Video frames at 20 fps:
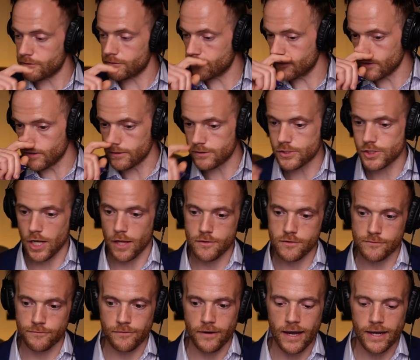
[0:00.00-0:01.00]
to
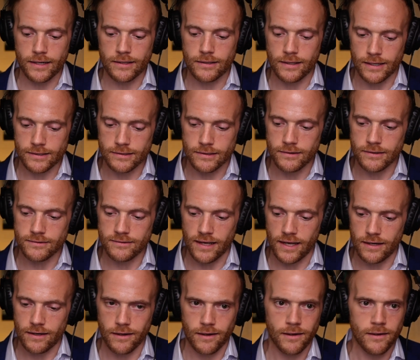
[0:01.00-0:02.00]
justify collecting the
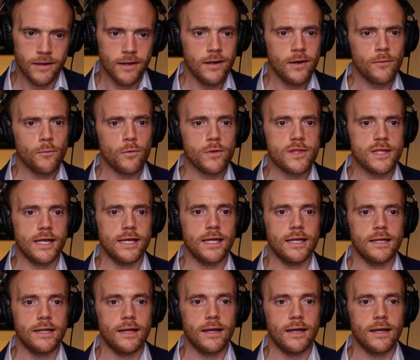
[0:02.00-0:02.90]
data was that